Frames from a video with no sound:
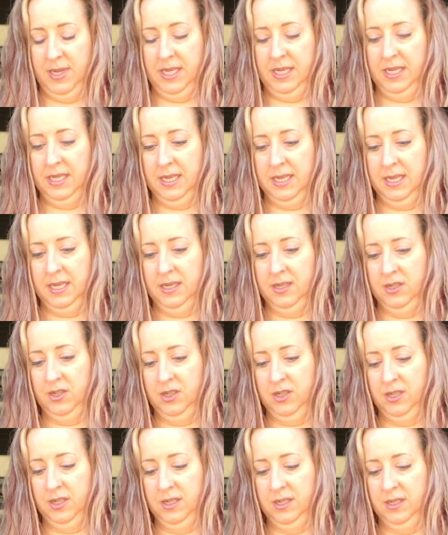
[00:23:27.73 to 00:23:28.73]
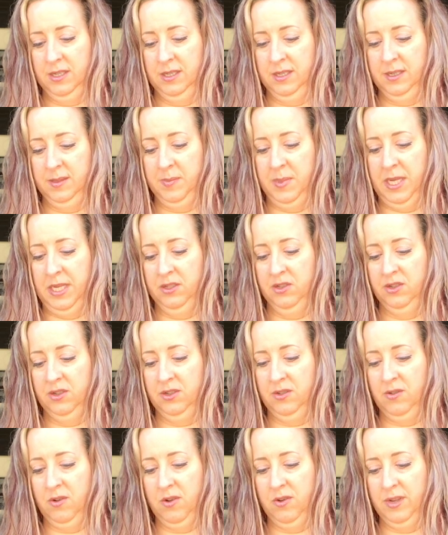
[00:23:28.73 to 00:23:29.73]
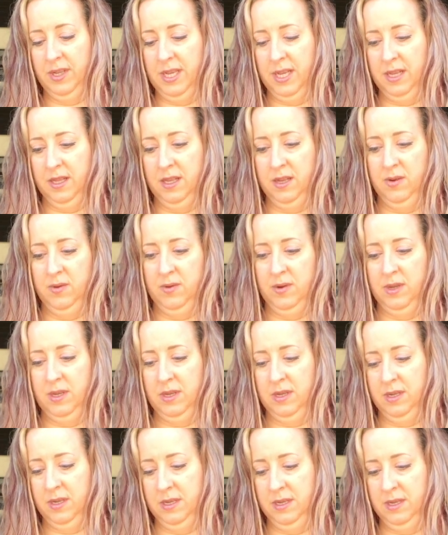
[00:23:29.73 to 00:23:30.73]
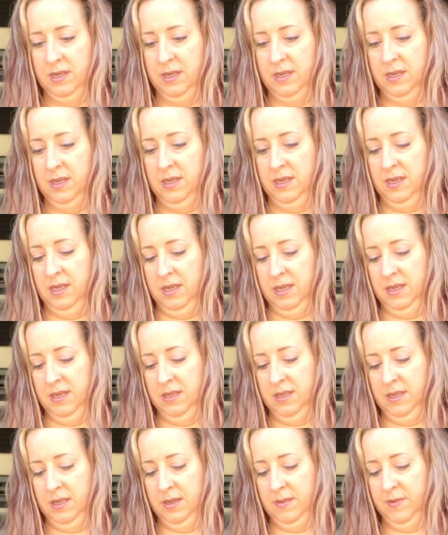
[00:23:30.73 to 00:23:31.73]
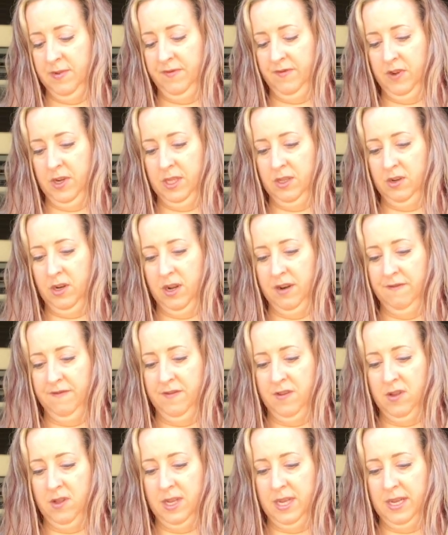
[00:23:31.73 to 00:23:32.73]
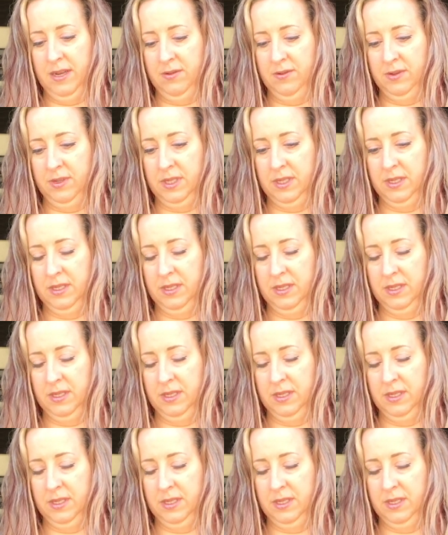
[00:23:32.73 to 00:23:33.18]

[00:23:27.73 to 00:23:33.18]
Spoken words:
Gosh, pages are all yellow. I'm afraid they're gonna fall out.